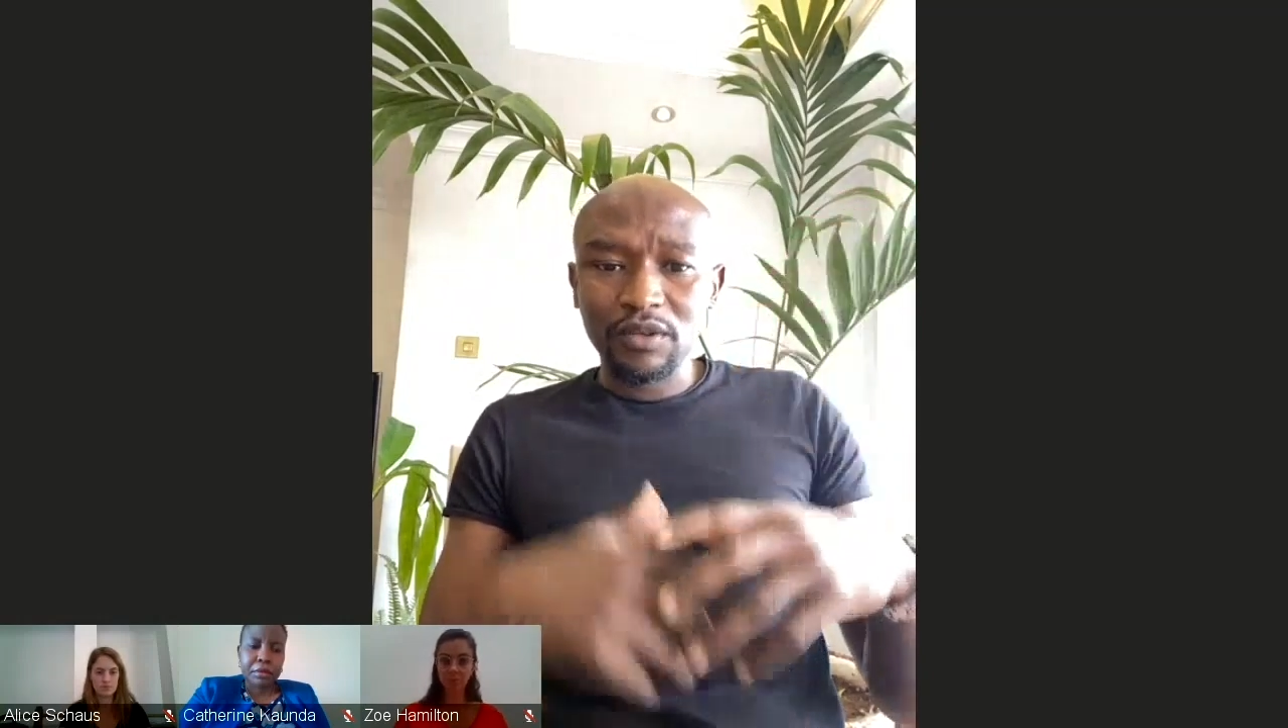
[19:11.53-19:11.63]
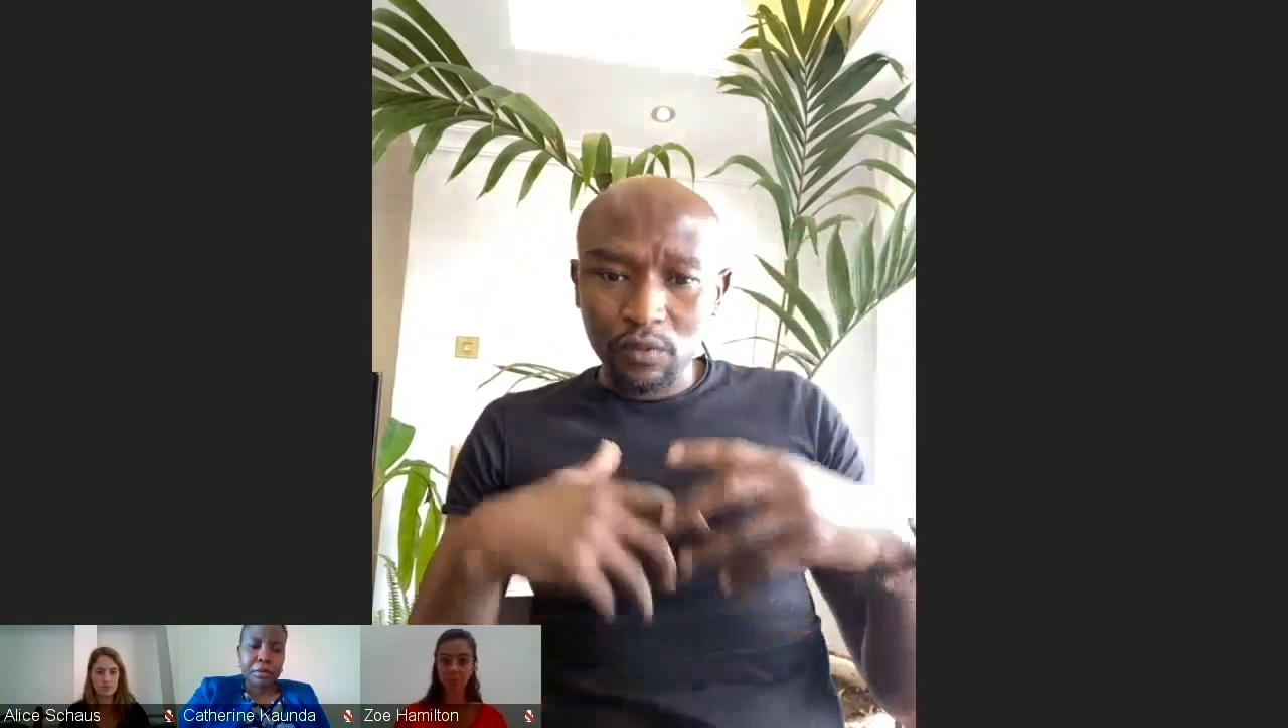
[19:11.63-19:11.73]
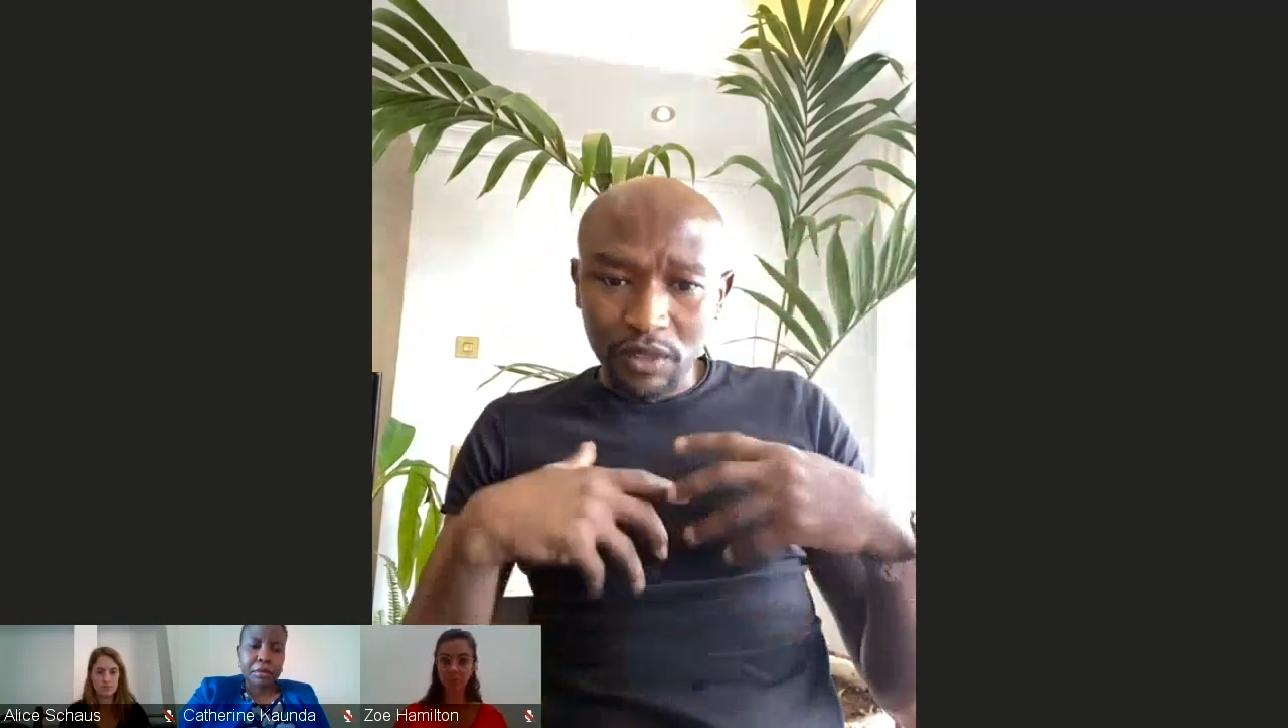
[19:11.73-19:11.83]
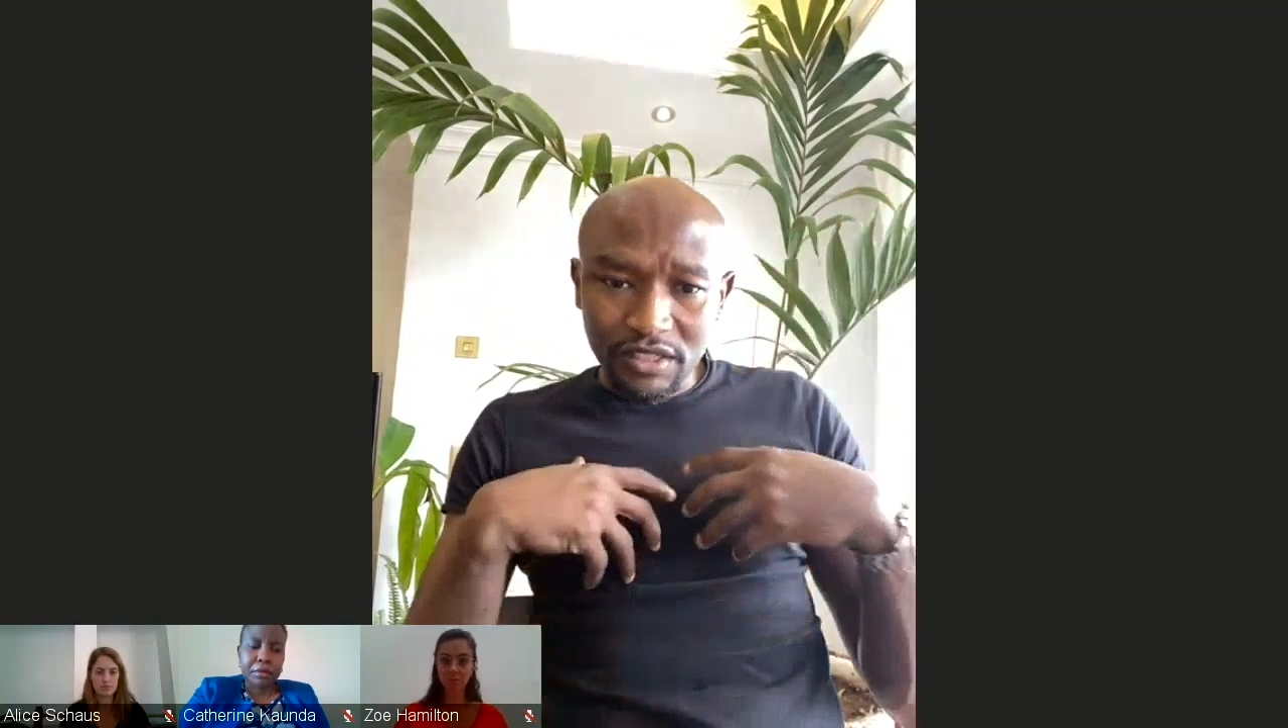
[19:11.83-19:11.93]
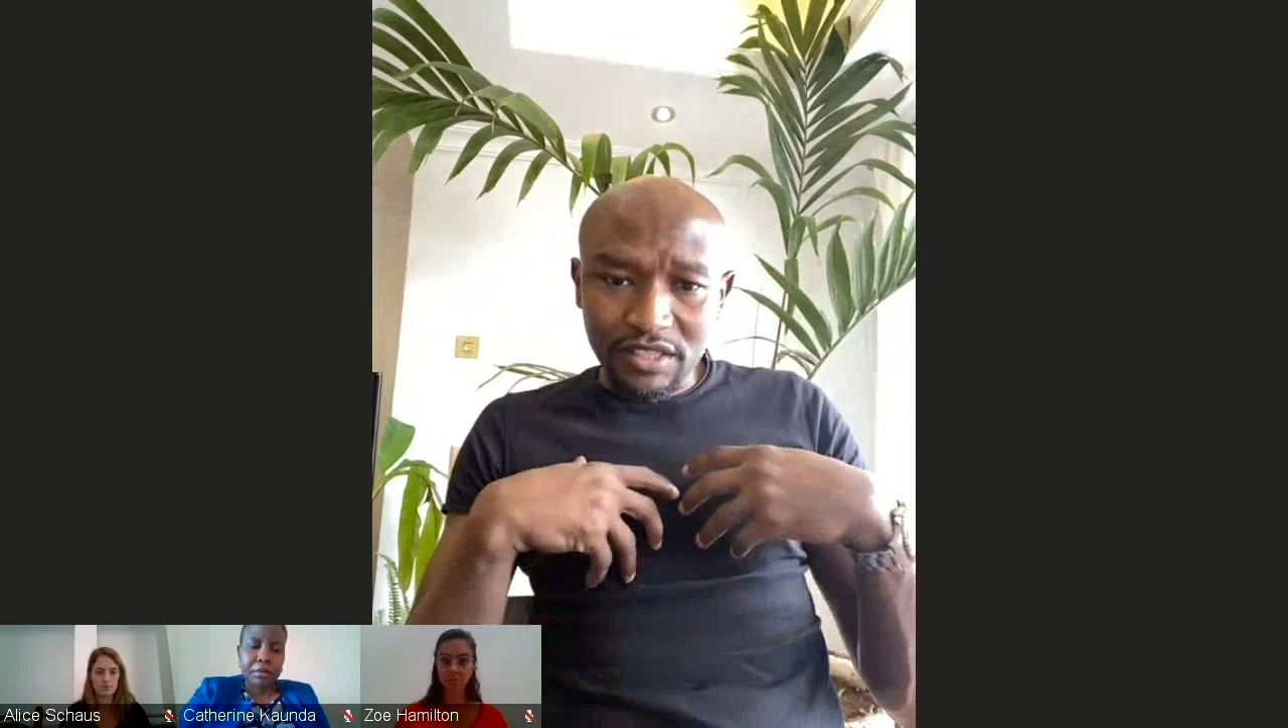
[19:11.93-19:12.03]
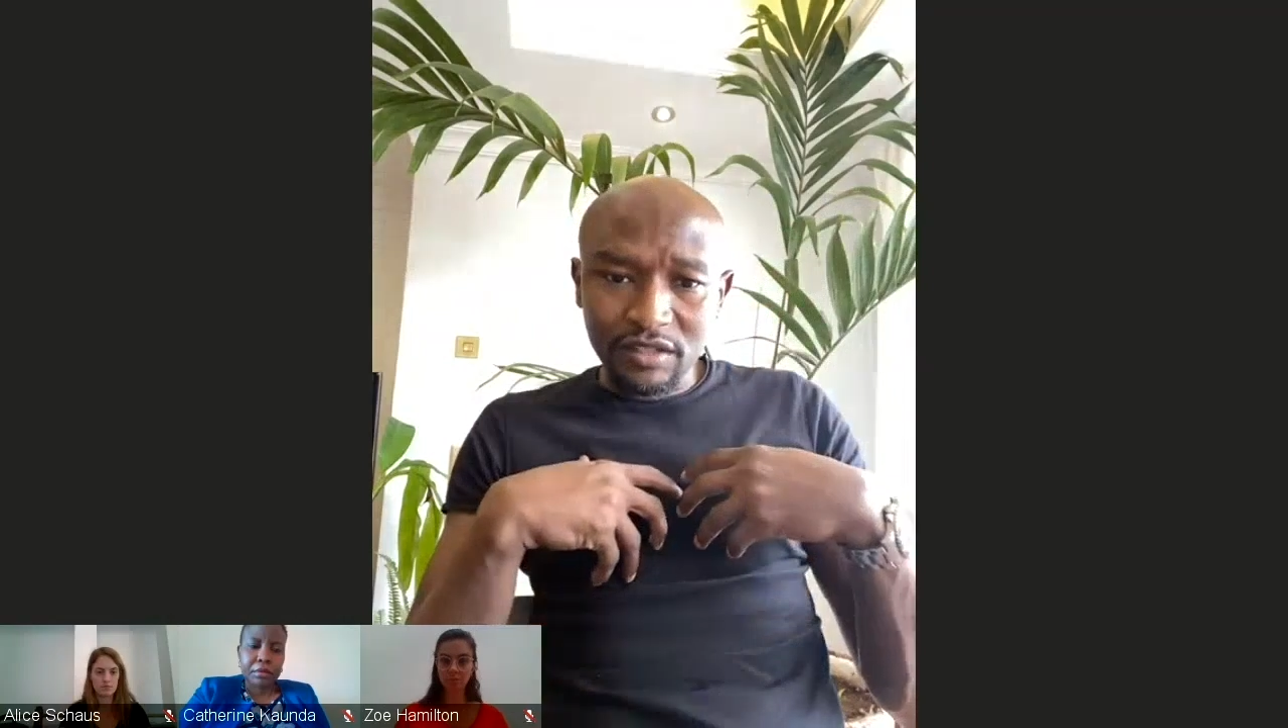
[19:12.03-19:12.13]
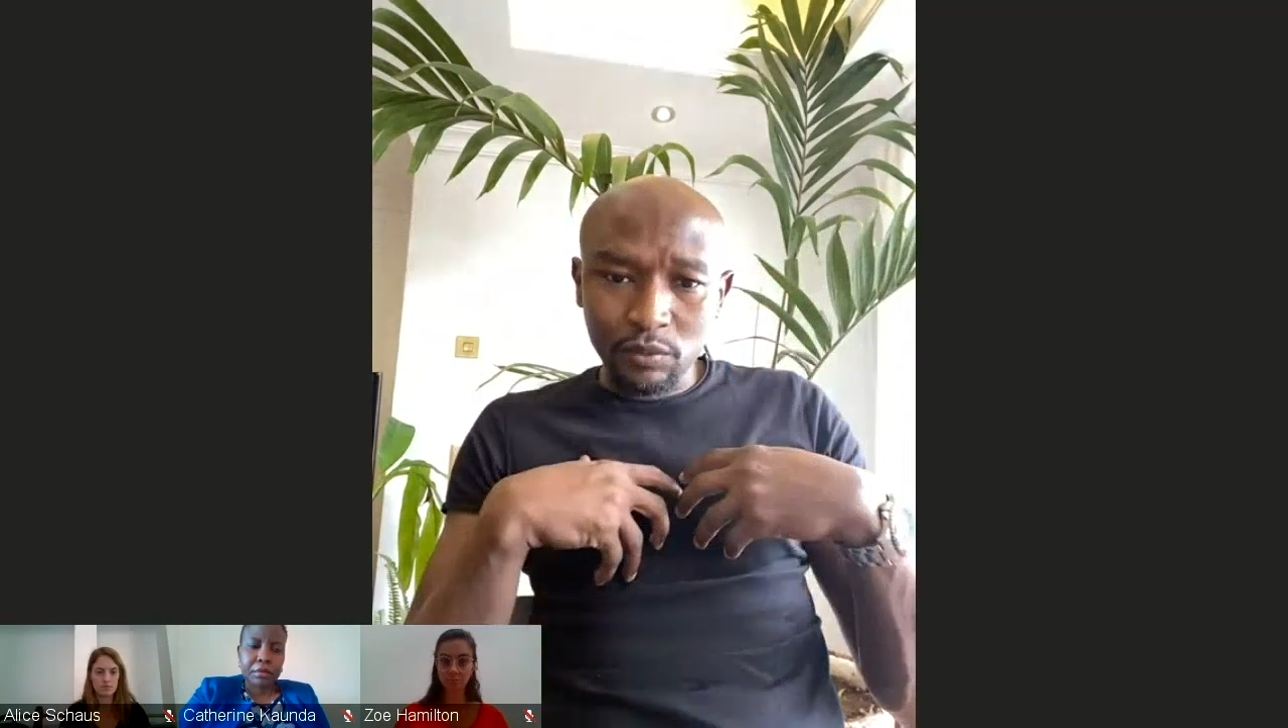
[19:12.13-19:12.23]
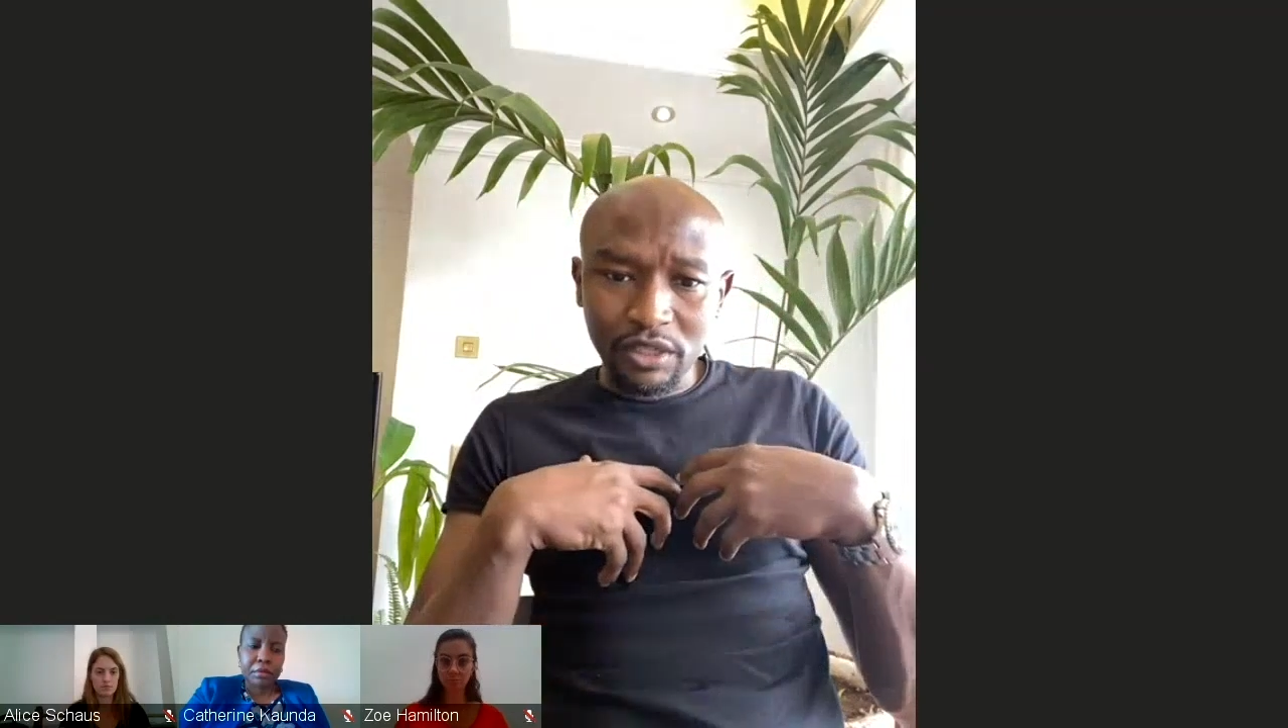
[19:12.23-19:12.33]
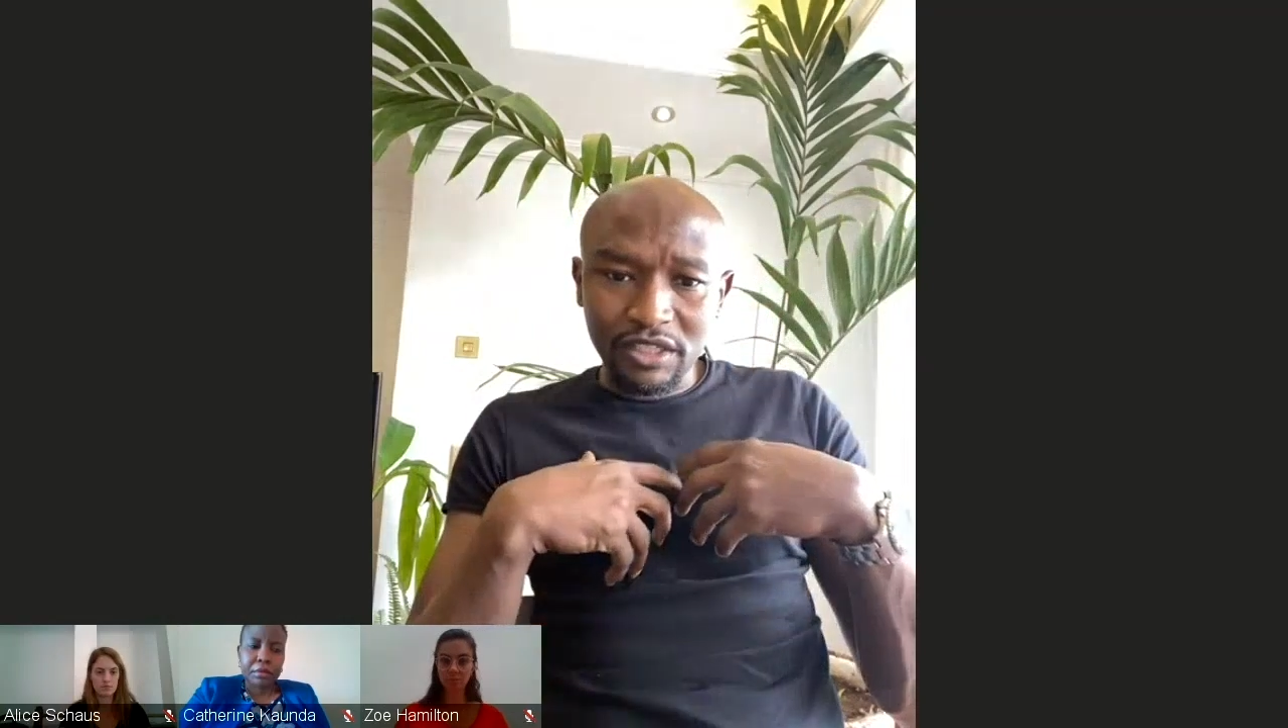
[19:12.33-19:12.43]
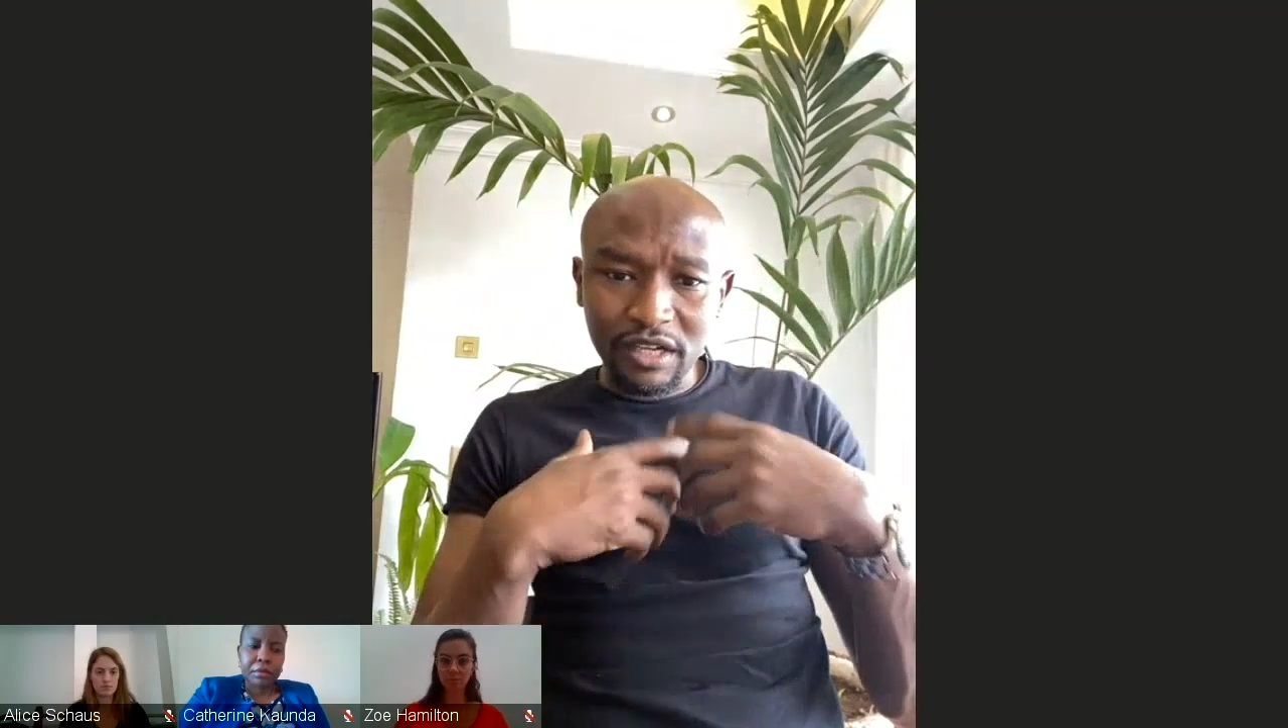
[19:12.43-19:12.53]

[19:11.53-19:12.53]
when it